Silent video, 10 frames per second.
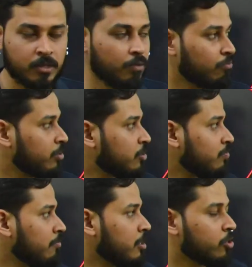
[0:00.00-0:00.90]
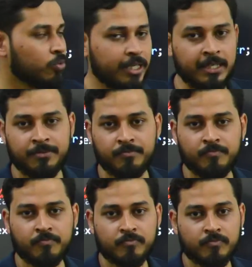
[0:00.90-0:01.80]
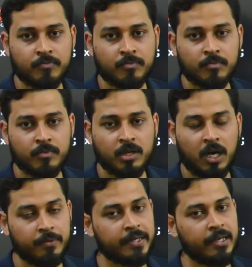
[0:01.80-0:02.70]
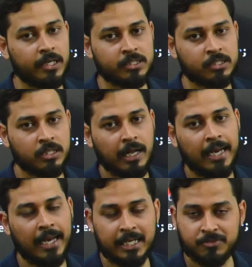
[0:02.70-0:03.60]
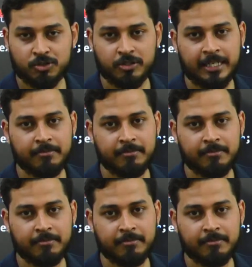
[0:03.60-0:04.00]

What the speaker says: which we will do in our next live stream.